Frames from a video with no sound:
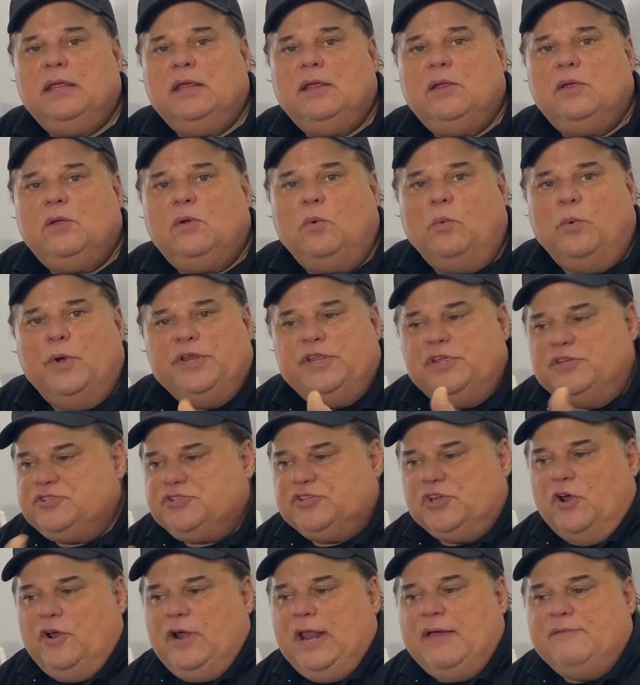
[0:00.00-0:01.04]
when you
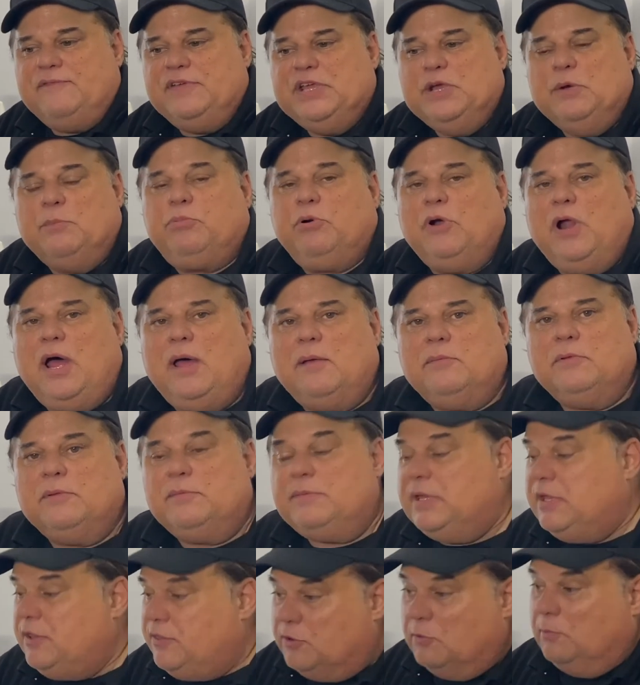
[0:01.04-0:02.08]
start having a problem,
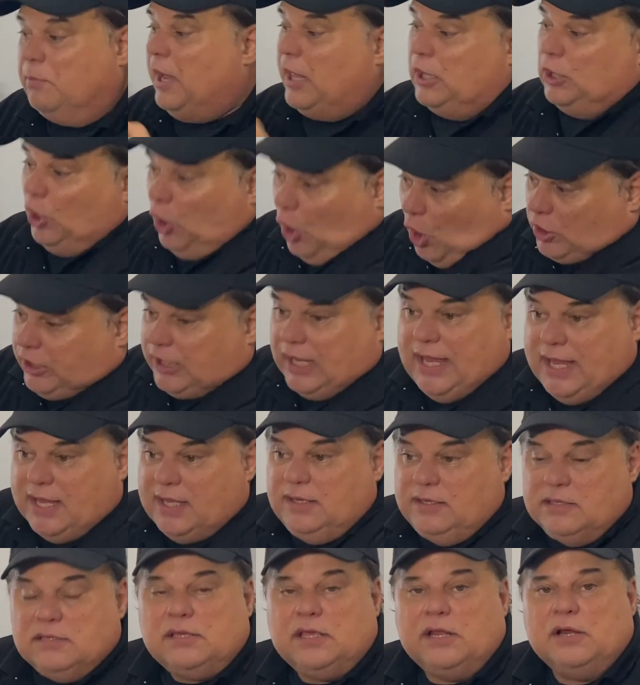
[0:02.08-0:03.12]
either by looking,
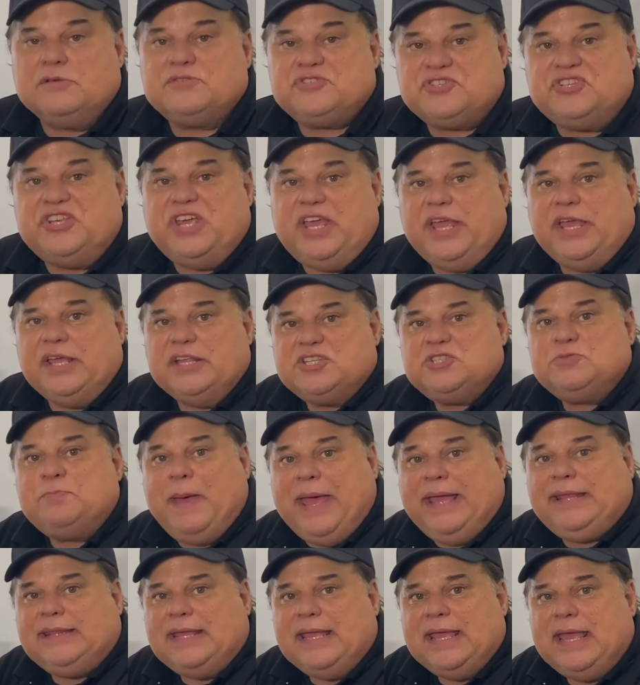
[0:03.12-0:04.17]
seeing,
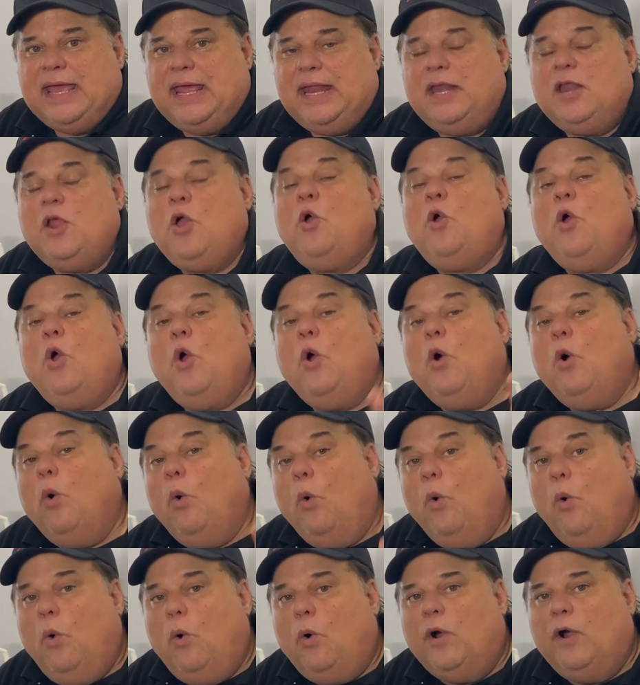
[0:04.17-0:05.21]
inspecting it,
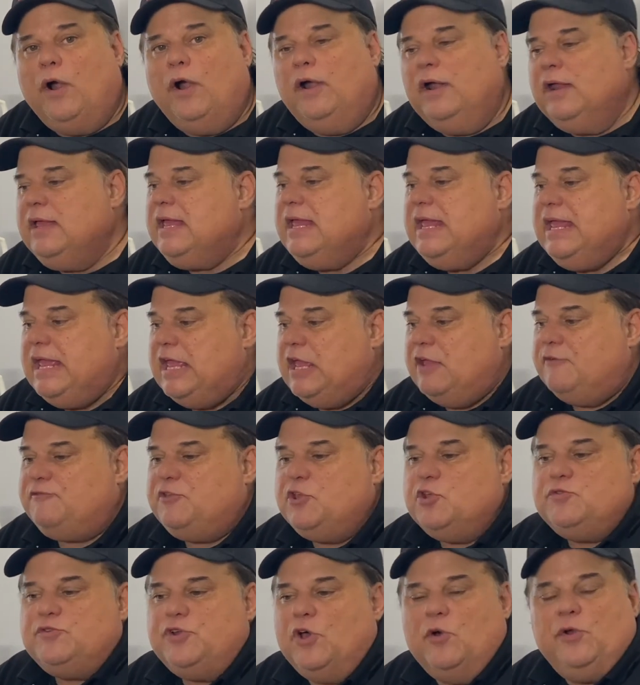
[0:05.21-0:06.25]
or if
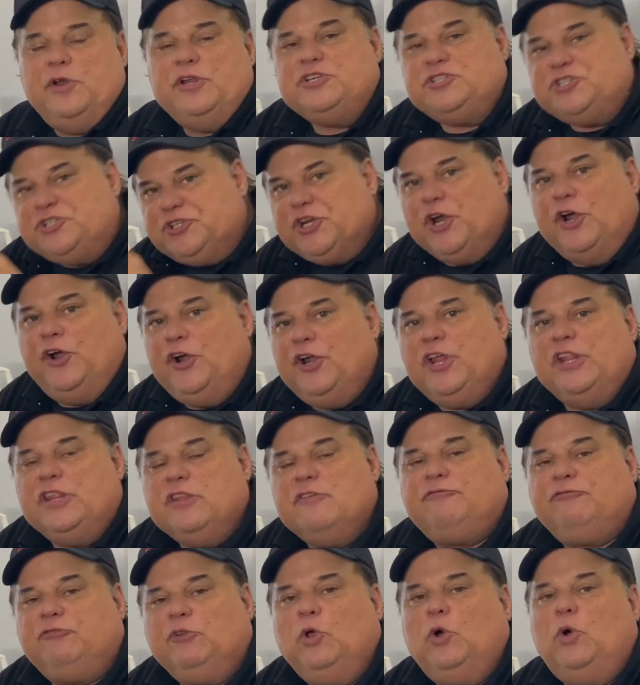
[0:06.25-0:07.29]
you notice dirt on the
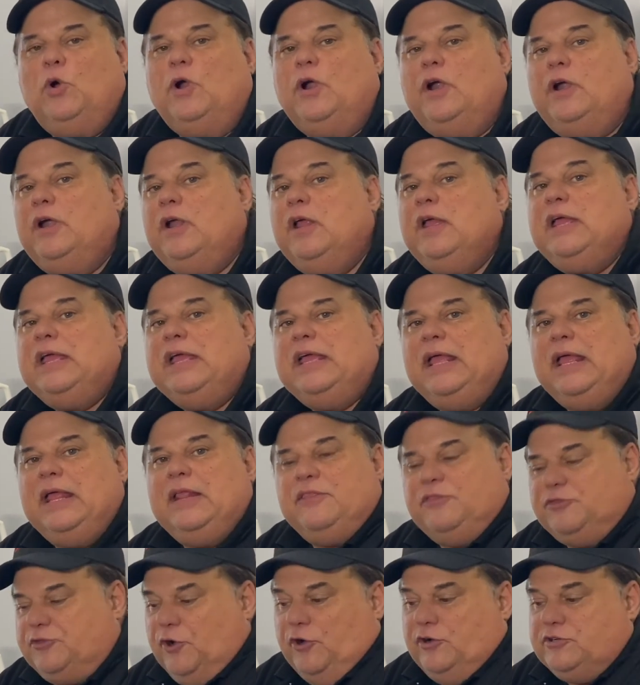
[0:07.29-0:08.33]
floor,
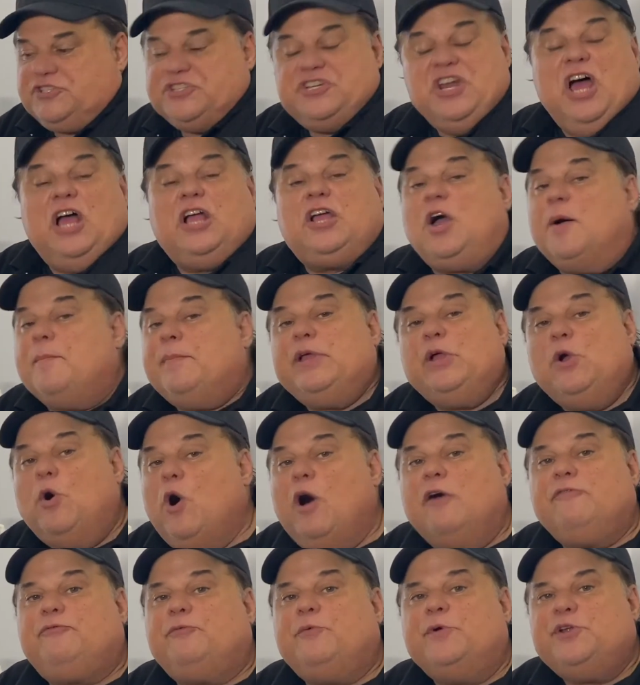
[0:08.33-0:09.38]
dirt's not coming
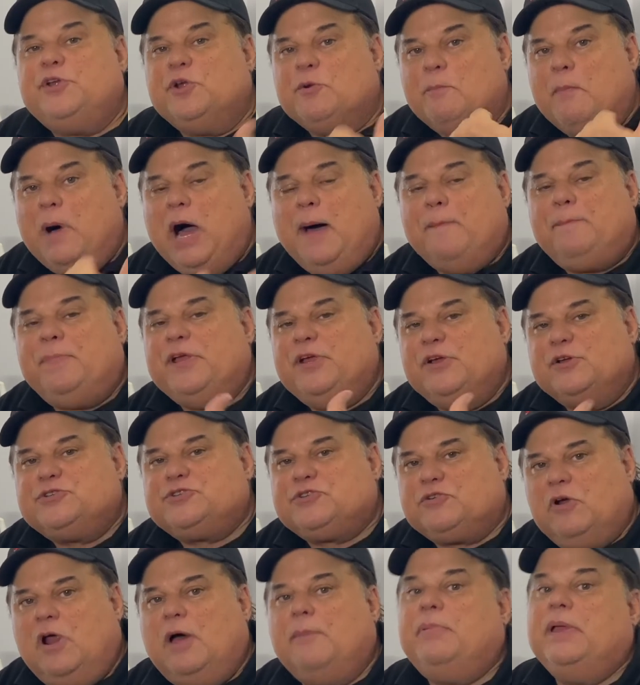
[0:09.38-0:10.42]
off when you're mopping or
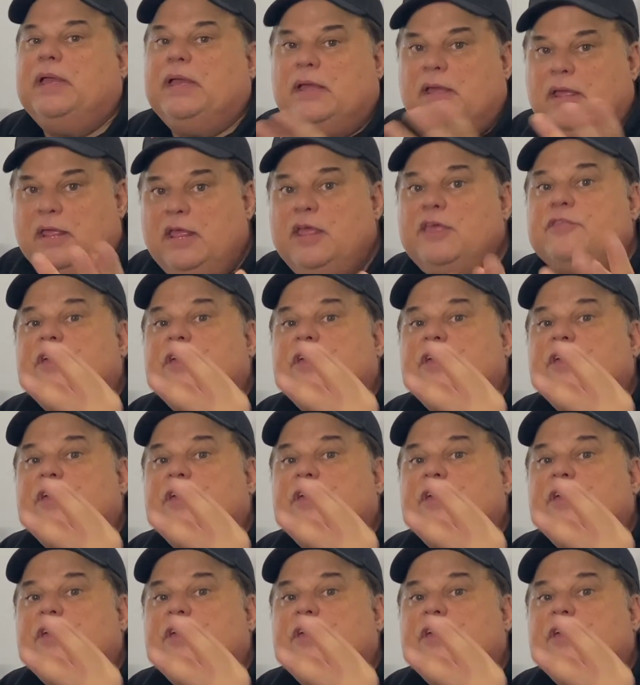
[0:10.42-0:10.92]
scrubbing, then